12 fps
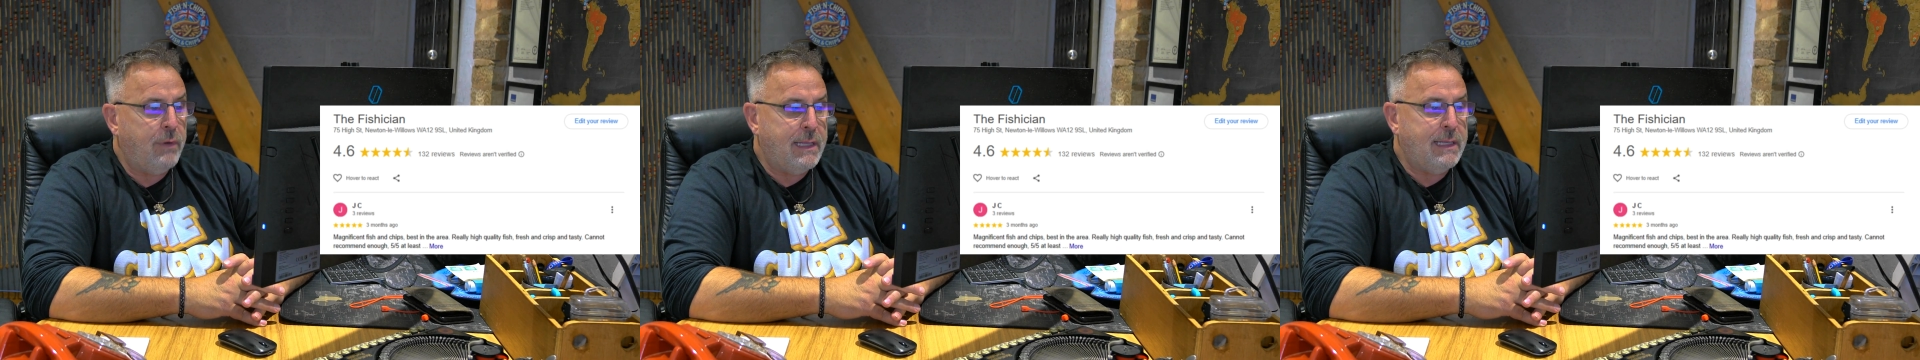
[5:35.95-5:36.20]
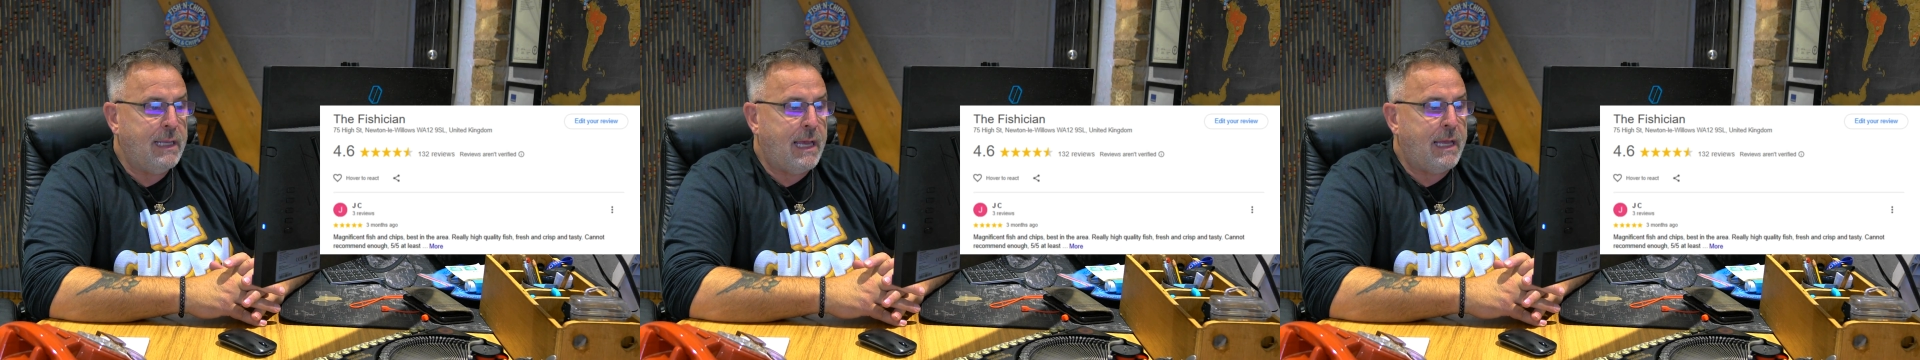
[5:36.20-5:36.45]

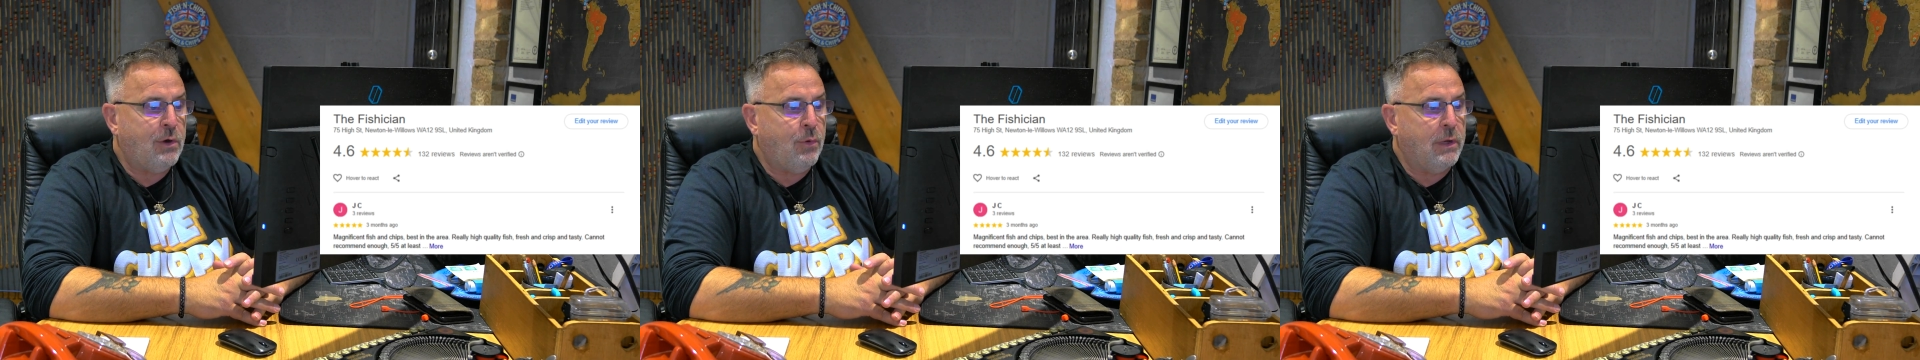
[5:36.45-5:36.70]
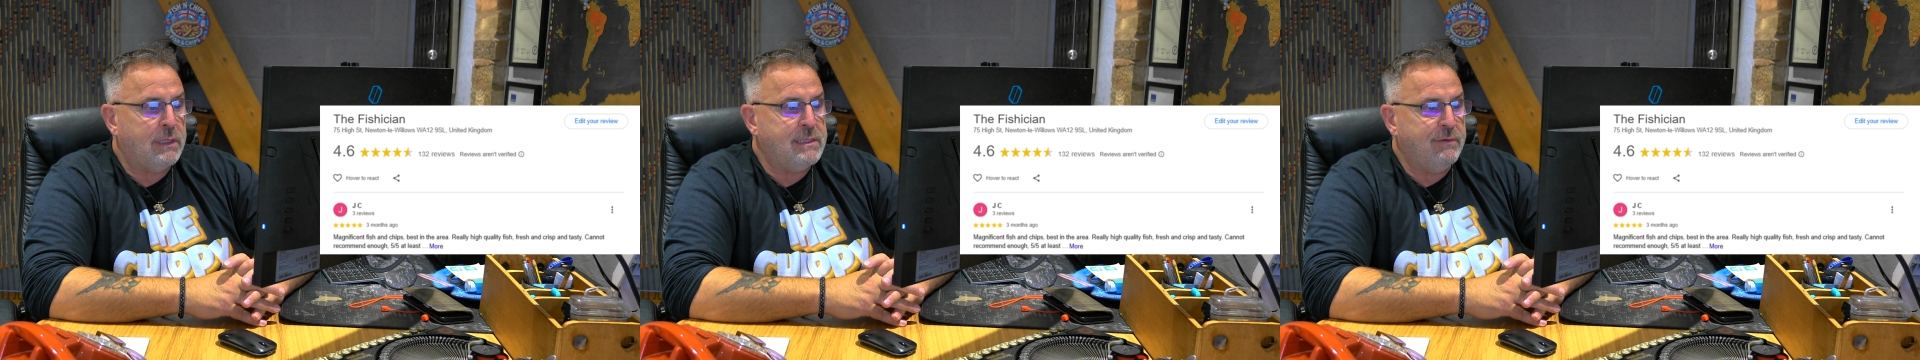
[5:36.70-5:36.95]
Really high
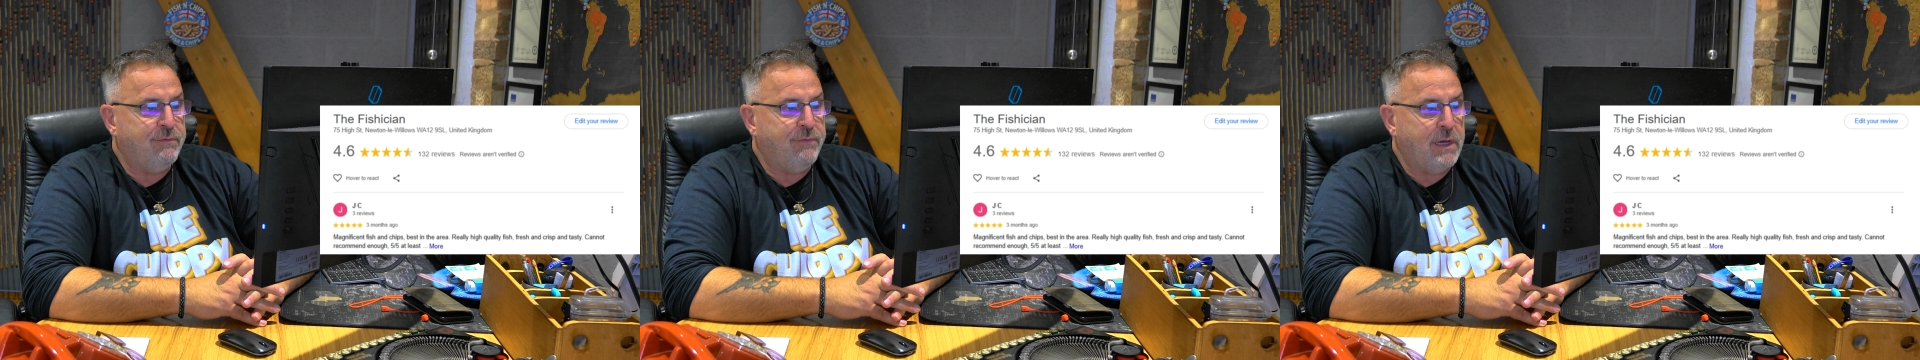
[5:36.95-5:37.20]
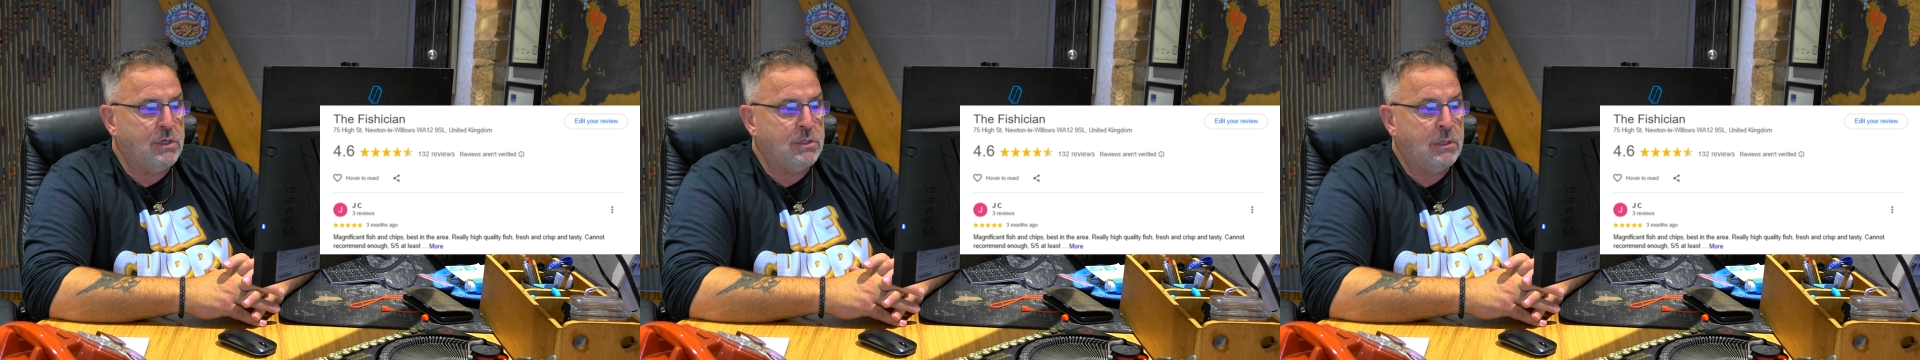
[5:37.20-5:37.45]
quality
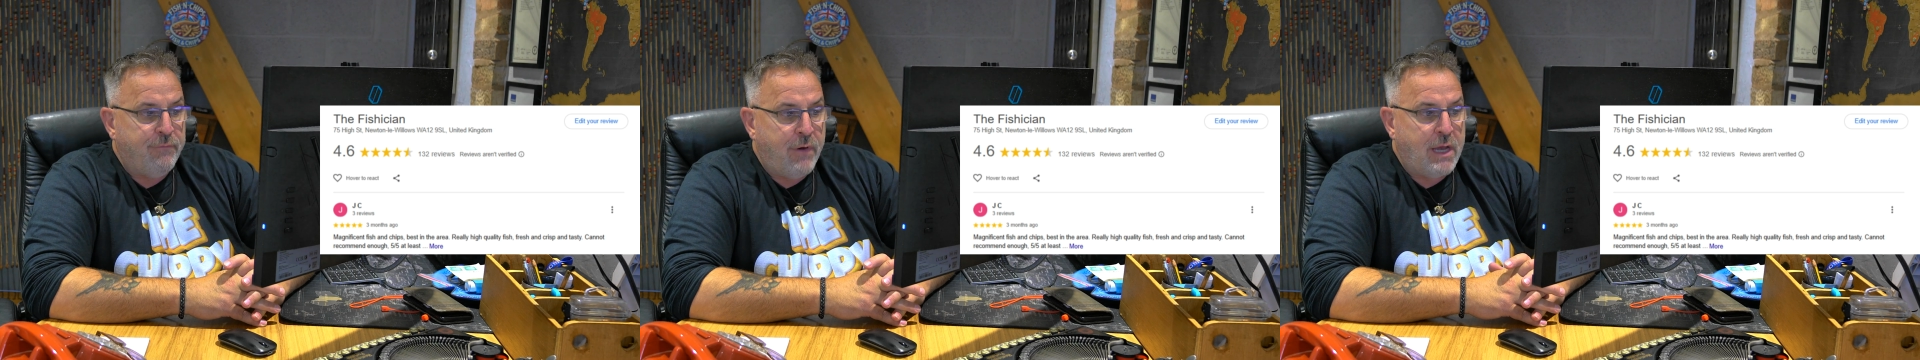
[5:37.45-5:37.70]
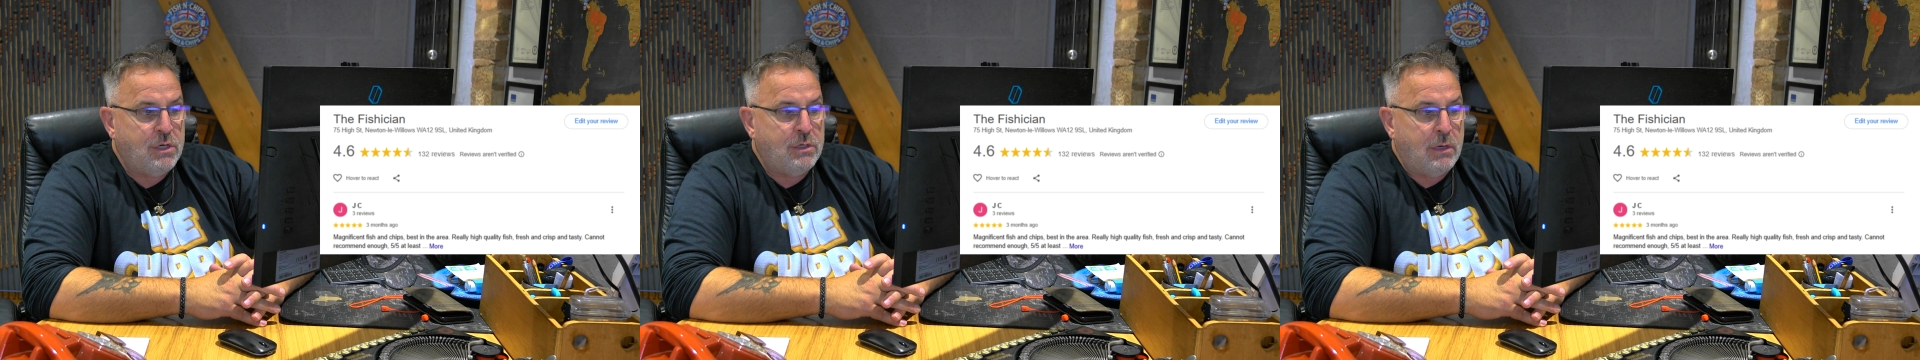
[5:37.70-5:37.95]
fish.
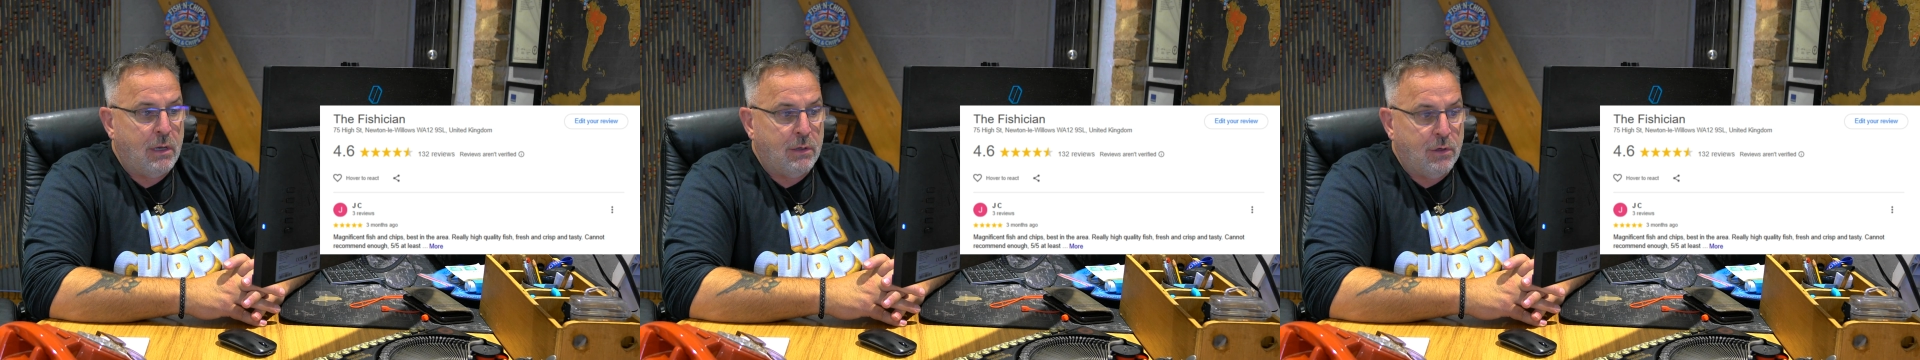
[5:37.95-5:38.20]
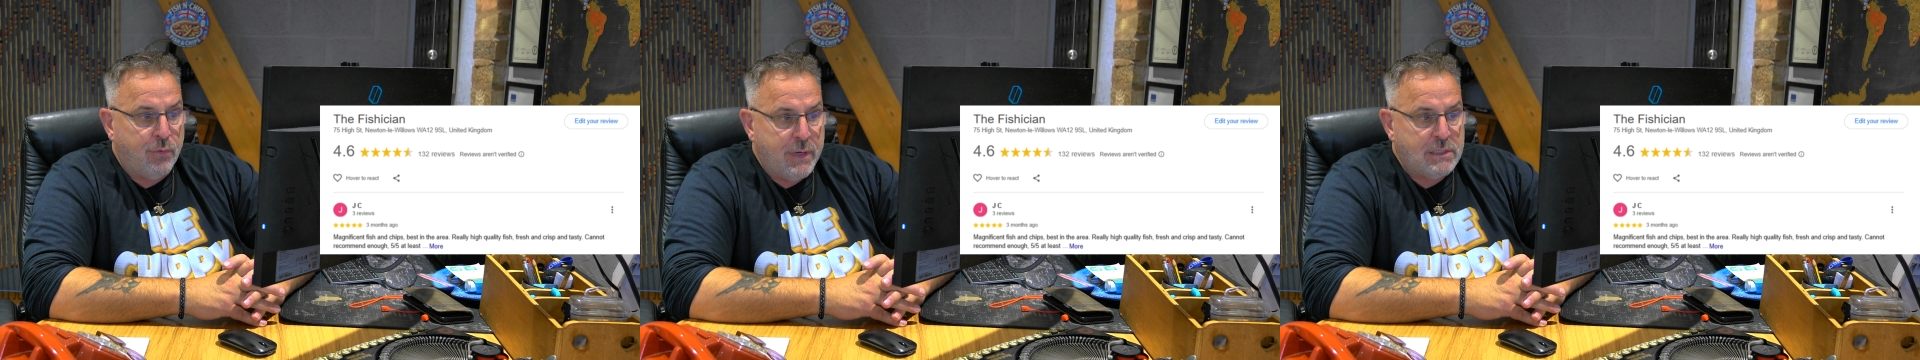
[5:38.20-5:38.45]
Fresh,
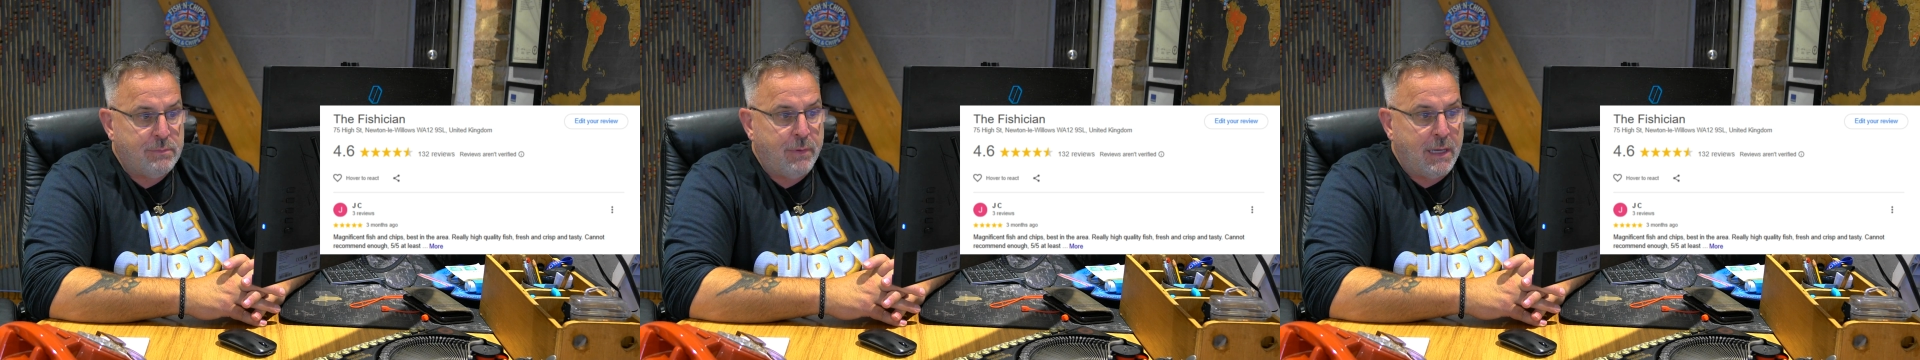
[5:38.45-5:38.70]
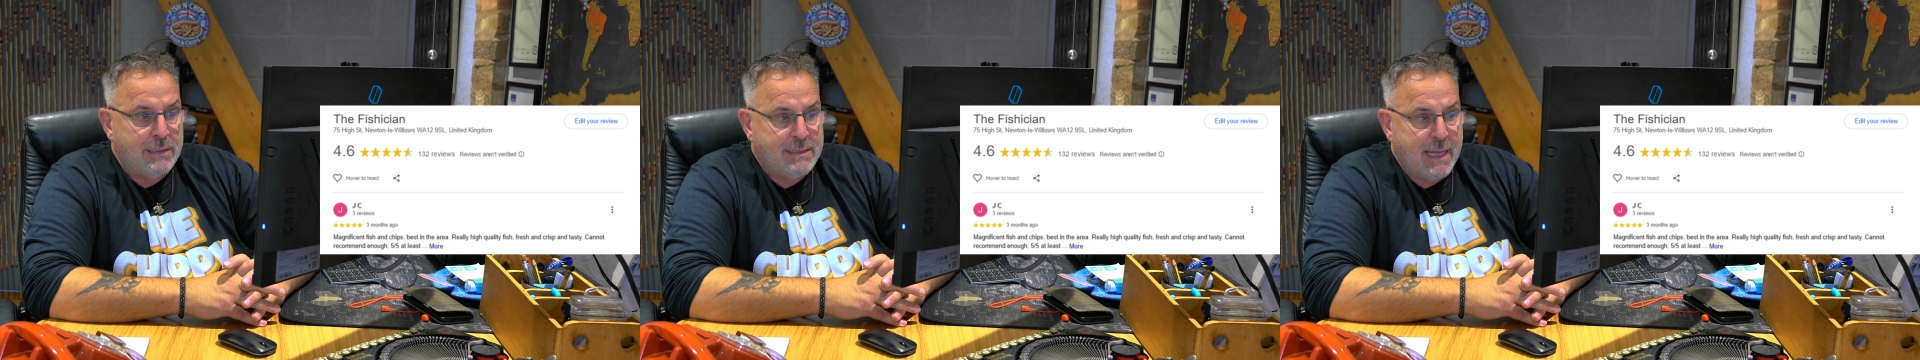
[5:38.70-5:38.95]
crisp,
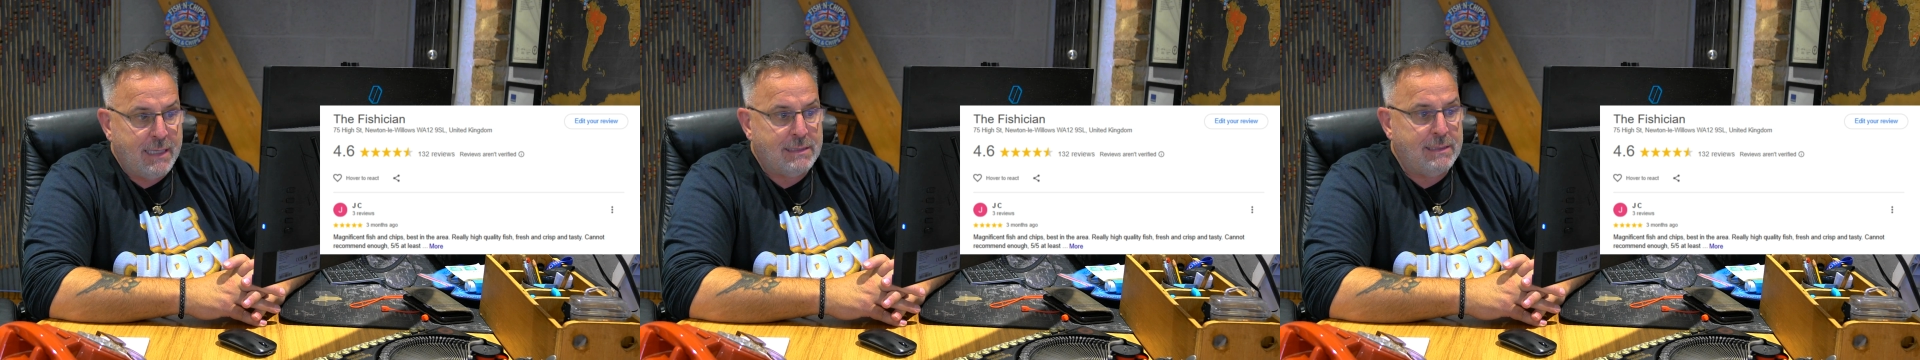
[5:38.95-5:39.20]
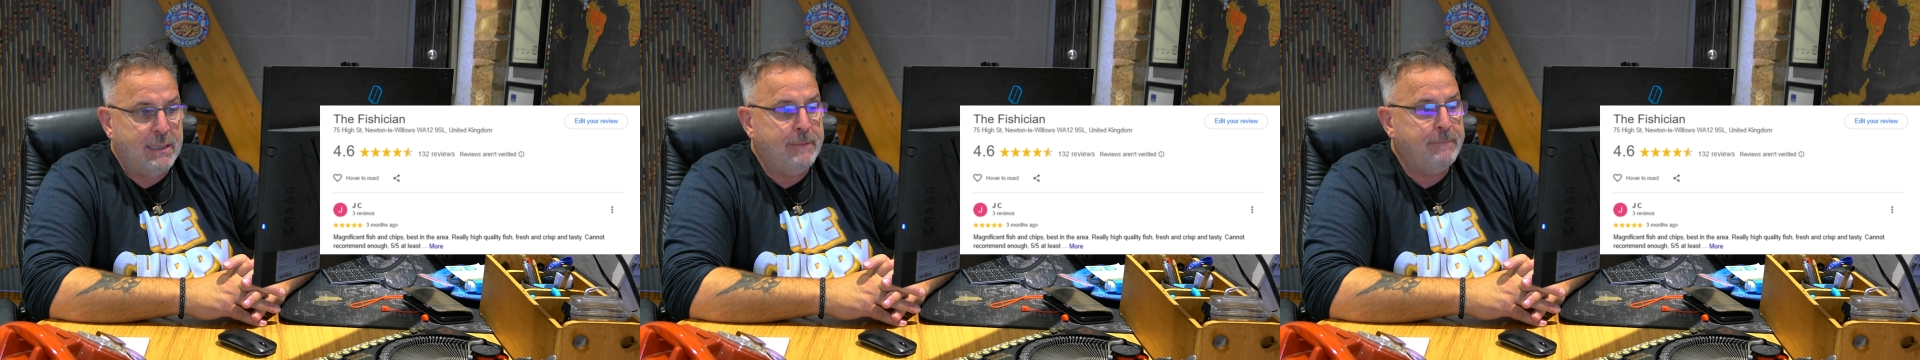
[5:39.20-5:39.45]

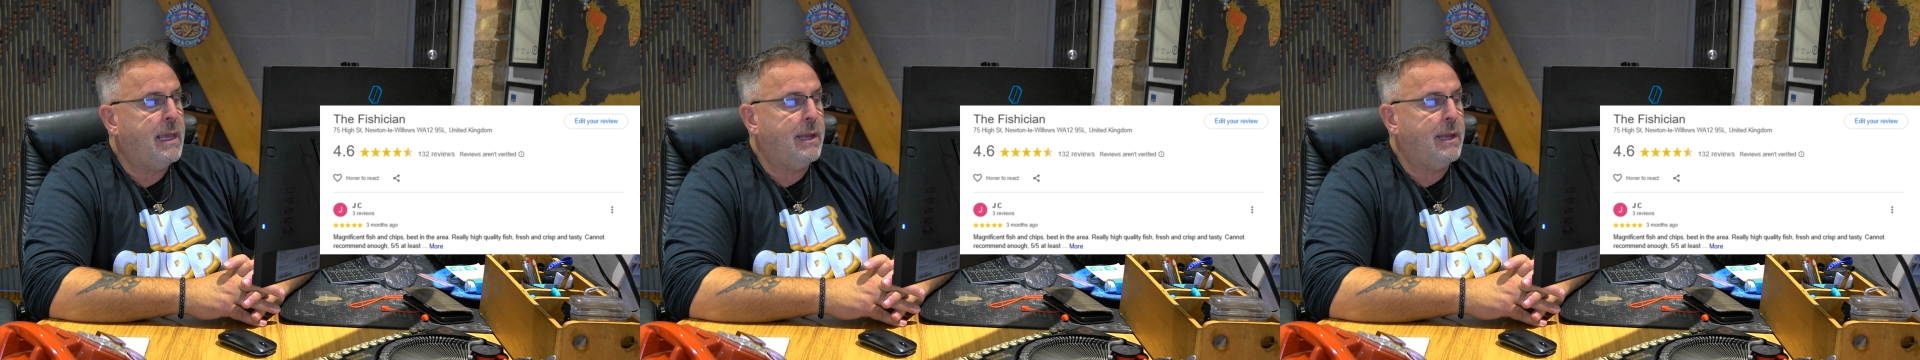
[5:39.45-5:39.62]
tasty.